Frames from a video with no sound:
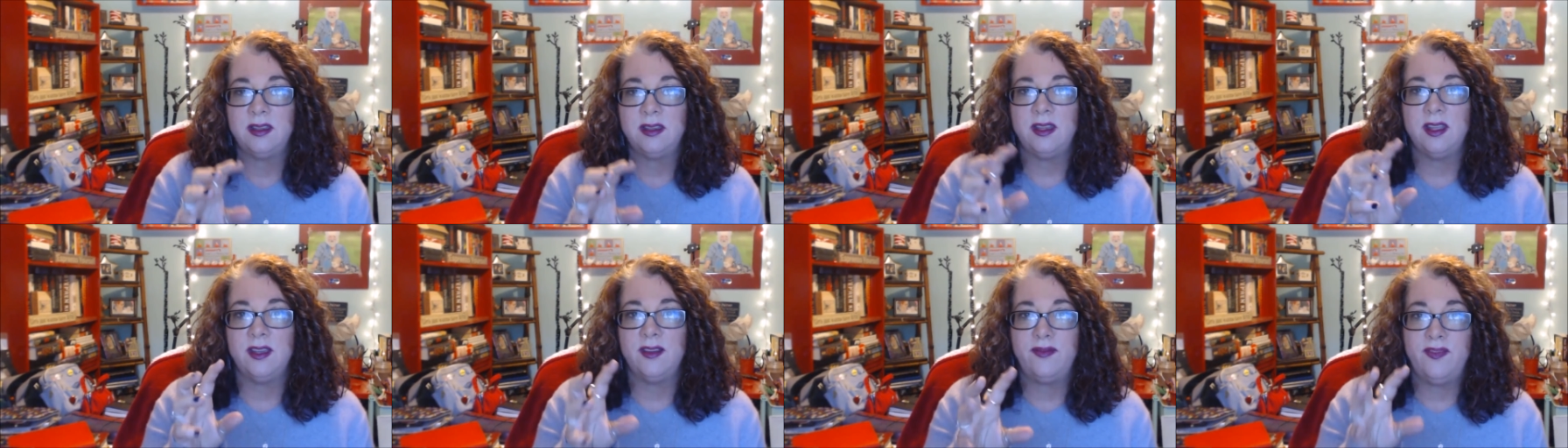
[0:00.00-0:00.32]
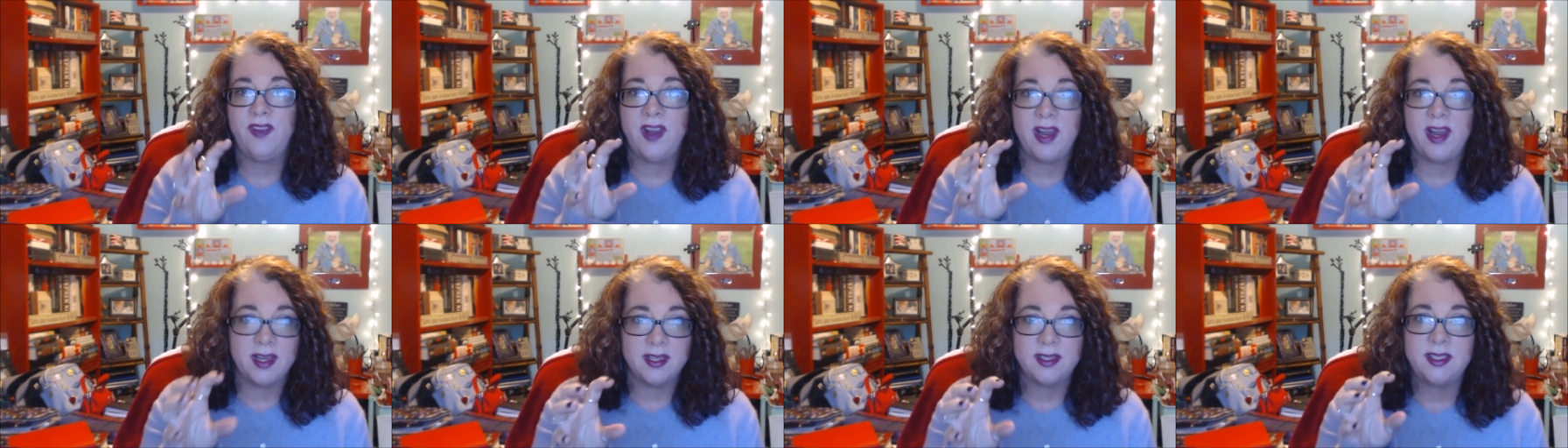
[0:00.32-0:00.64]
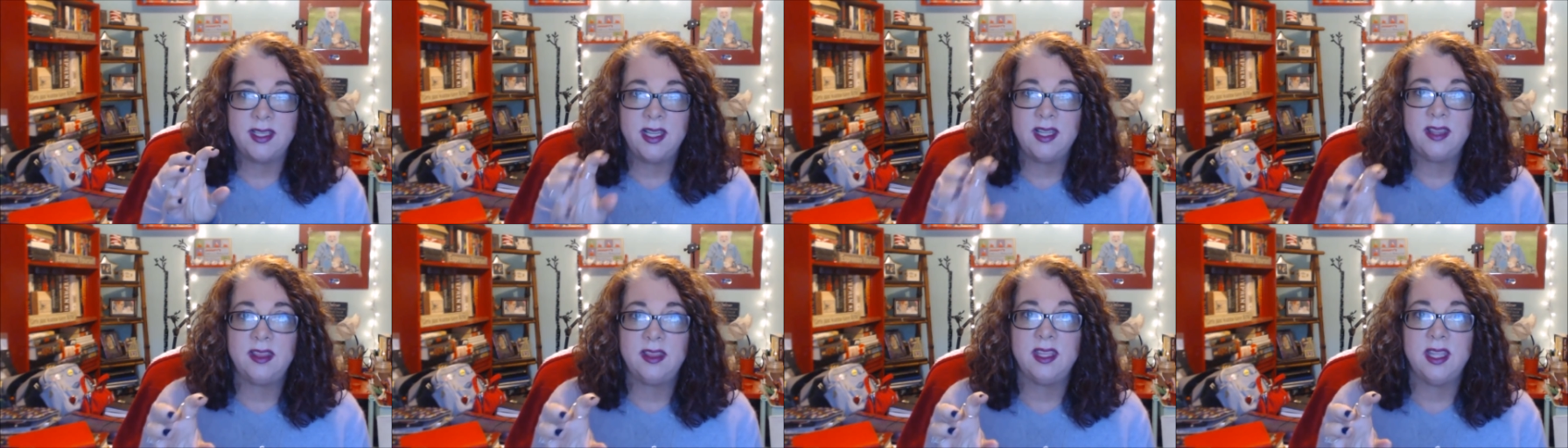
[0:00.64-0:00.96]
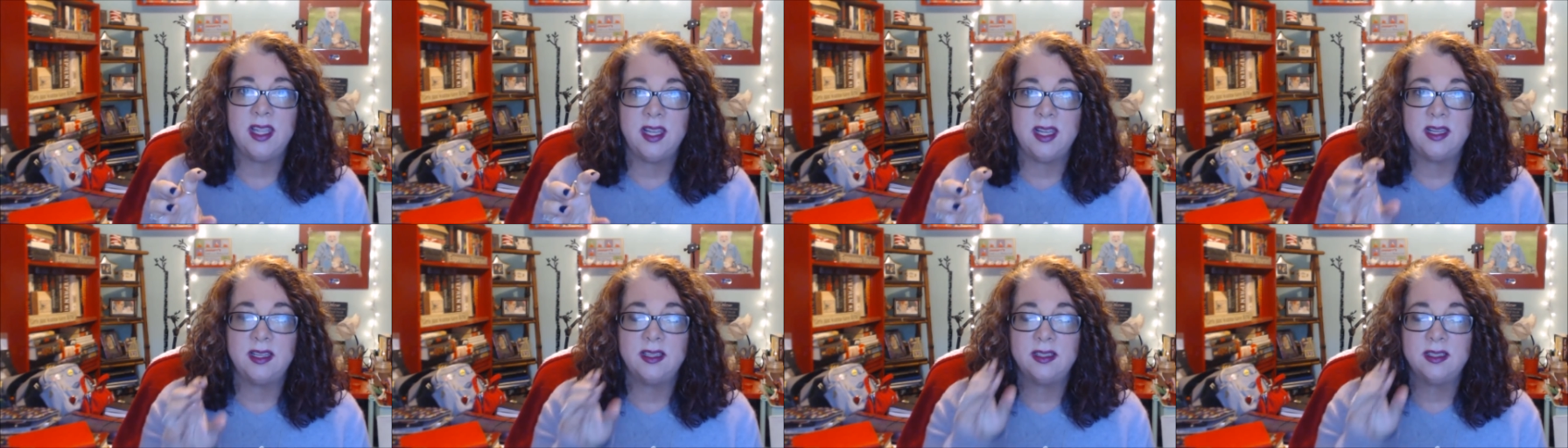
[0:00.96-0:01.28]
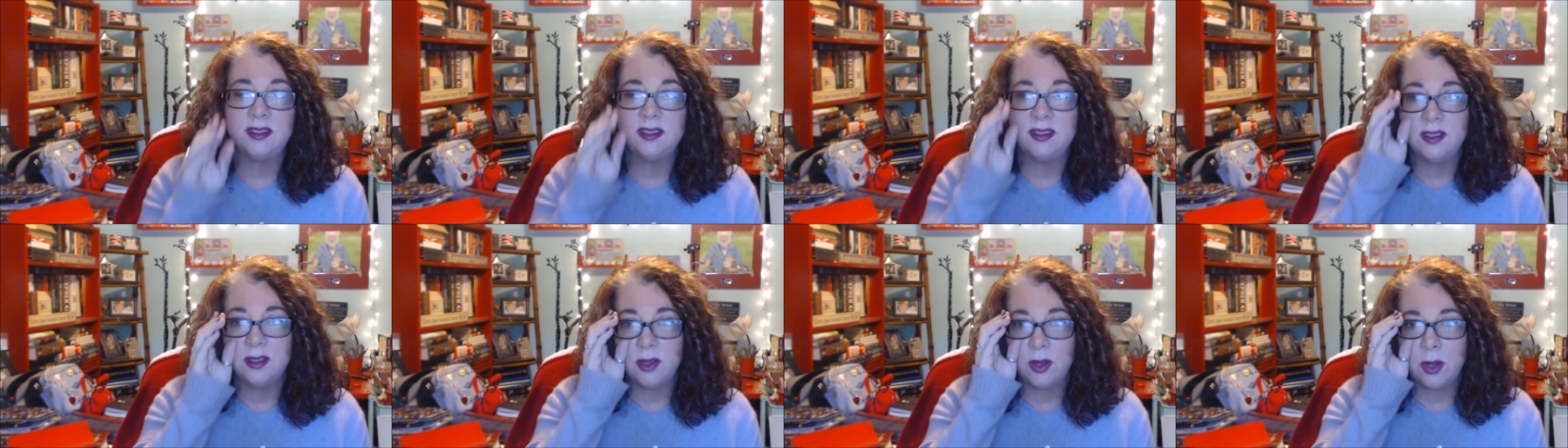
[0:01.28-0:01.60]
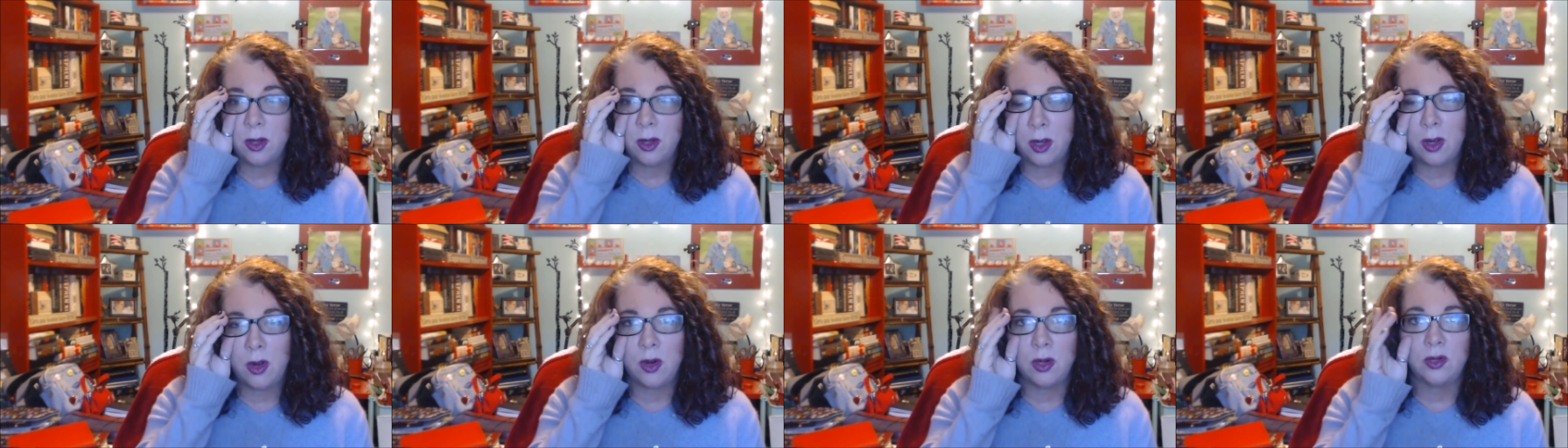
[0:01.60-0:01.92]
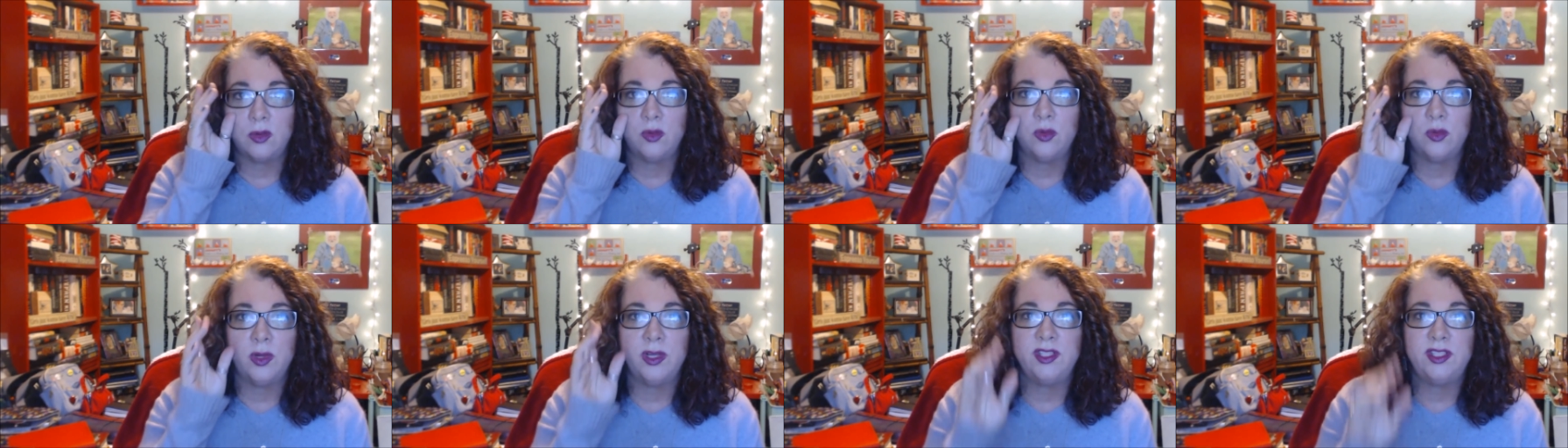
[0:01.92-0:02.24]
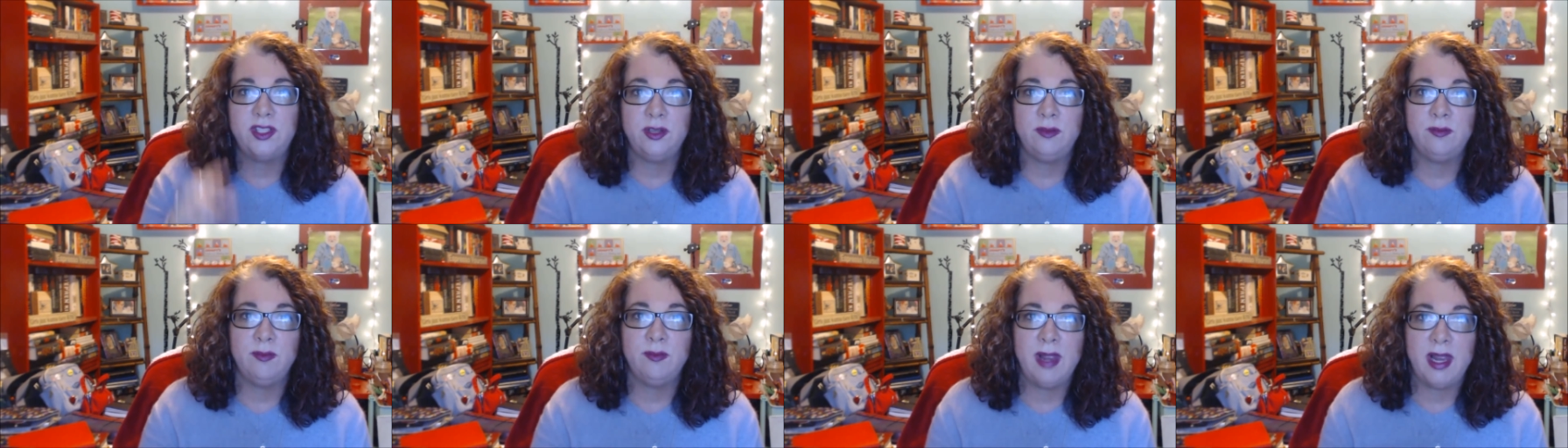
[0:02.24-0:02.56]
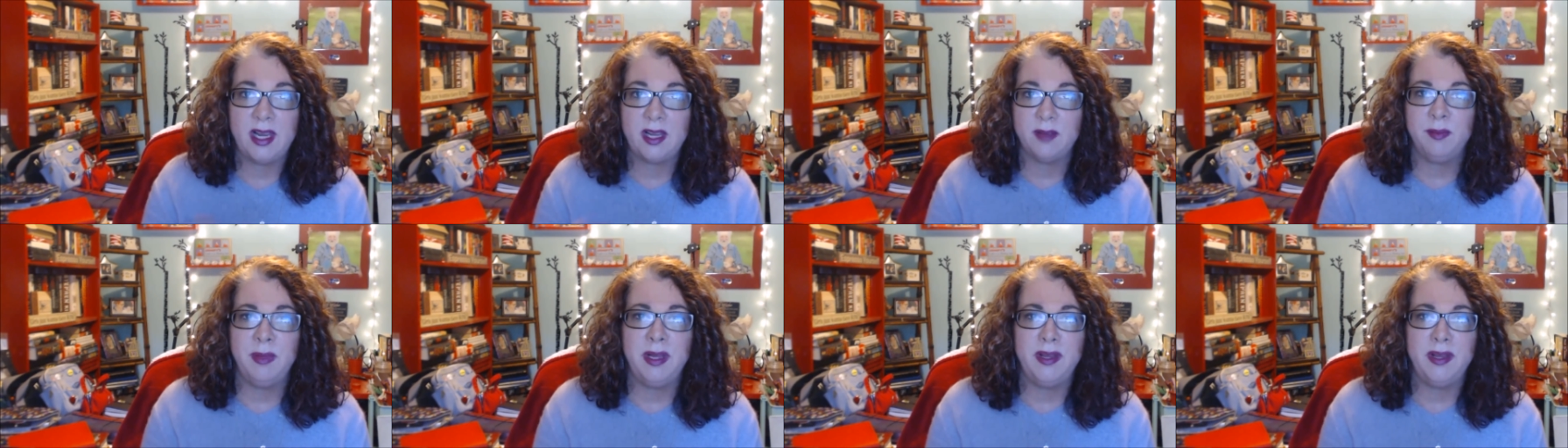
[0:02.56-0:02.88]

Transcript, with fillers: the fancy things are going to make